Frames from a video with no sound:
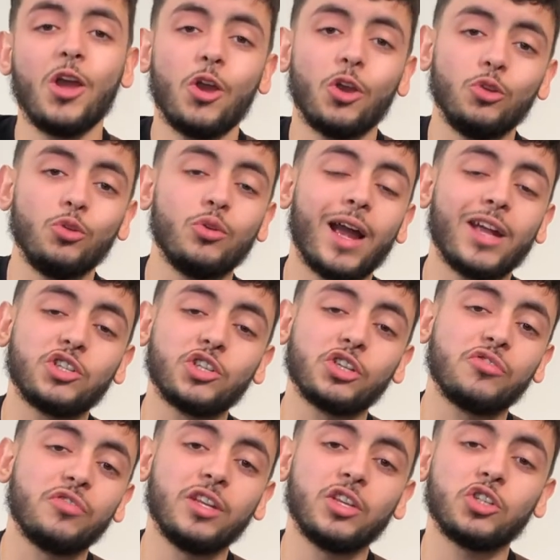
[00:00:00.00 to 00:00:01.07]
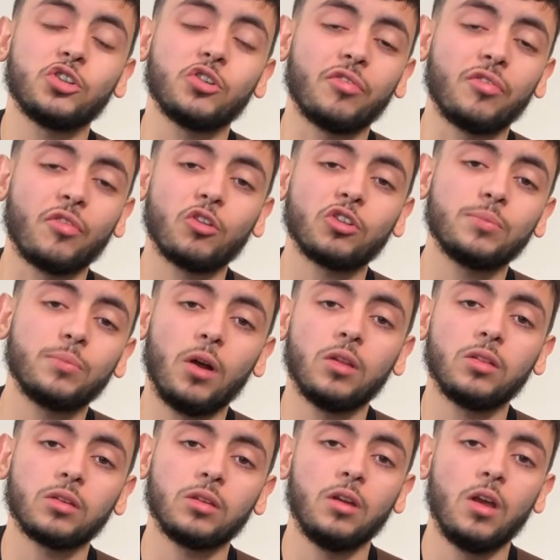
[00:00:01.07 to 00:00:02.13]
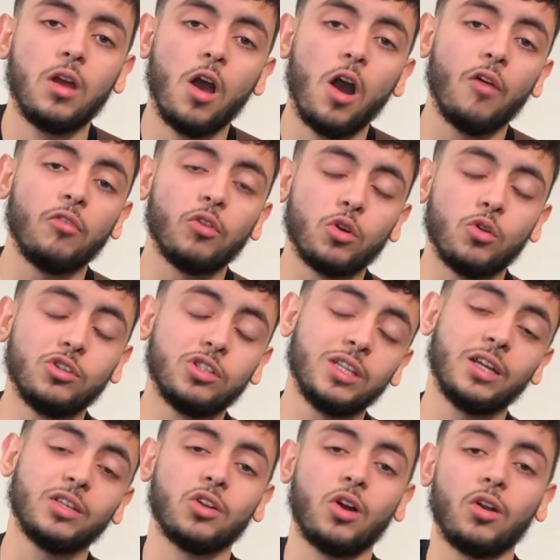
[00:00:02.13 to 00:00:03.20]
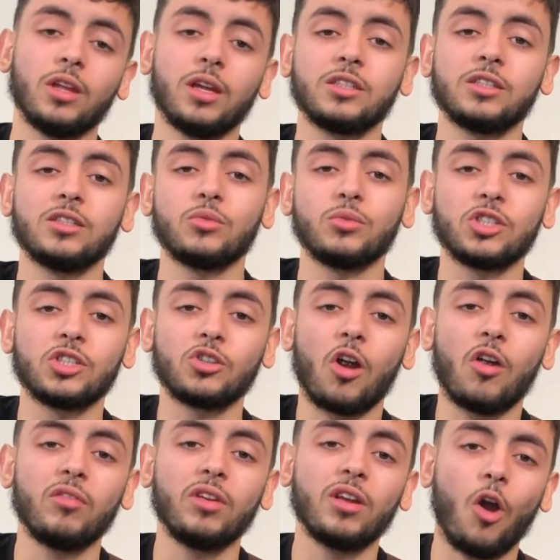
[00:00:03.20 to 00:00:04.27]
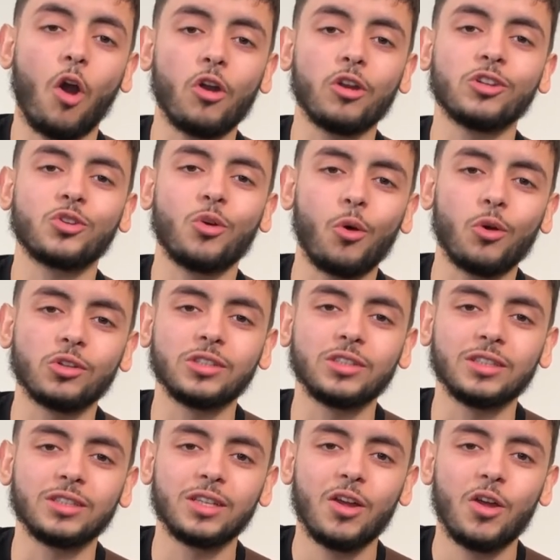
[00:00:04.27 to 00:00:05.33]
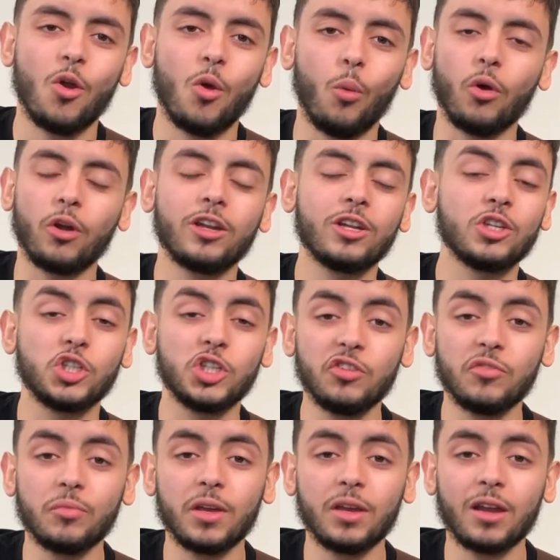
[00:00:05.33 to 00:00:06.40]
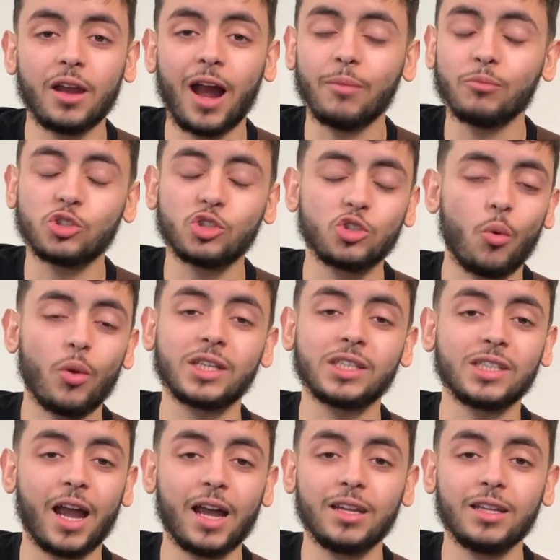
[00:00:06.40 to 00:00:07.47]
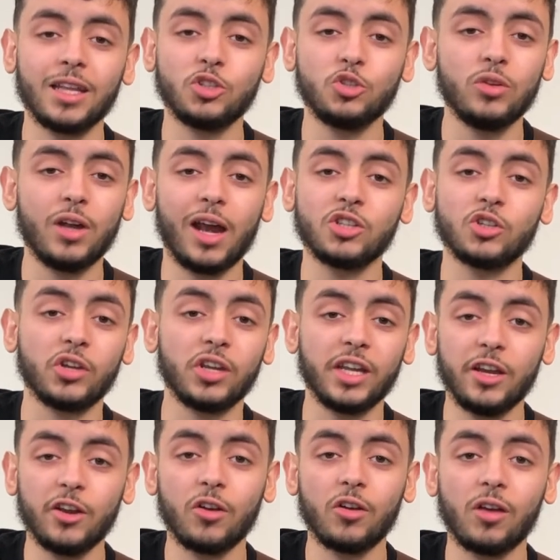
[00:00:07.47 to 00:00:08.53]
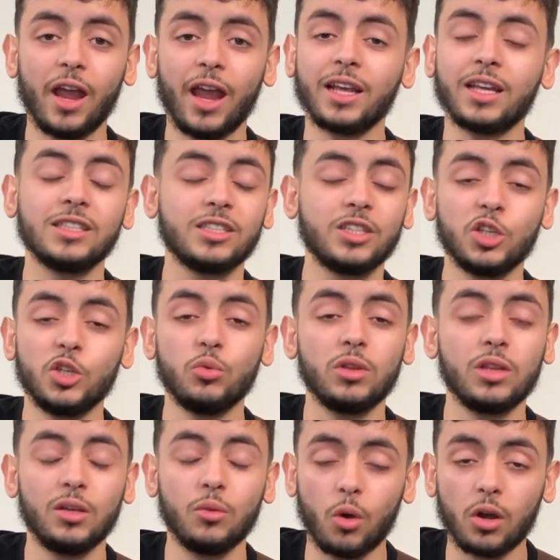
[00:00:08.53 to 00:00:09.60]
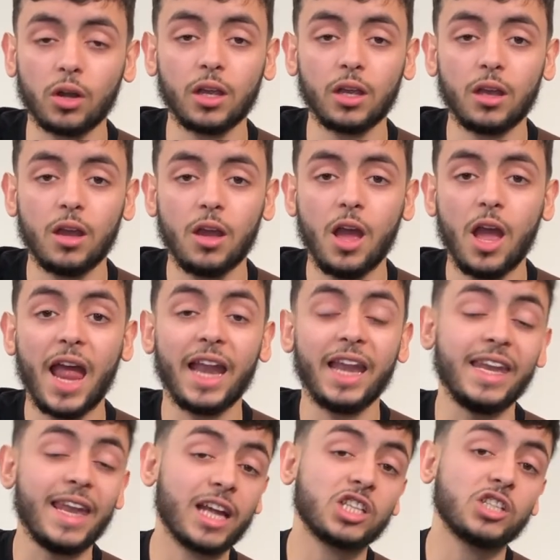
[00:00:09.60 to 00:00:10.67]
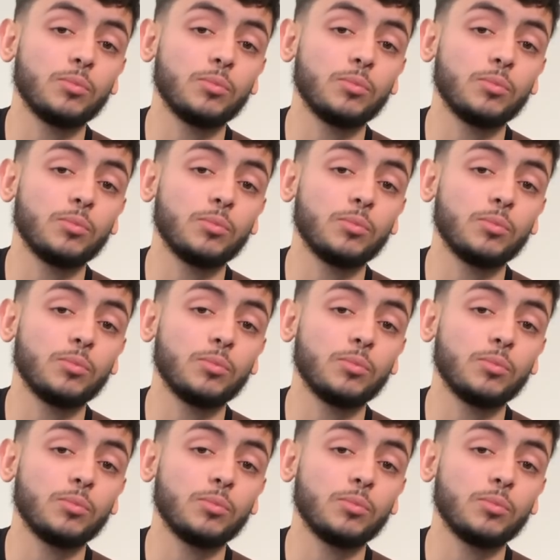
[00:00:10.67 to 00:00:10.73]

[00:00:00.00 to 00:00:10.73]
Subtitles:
you guys just finished your first month of acoustic guitar lessons with Starving Artist courses. What an achievement. I'm so excited that you guys are here and continually working. Next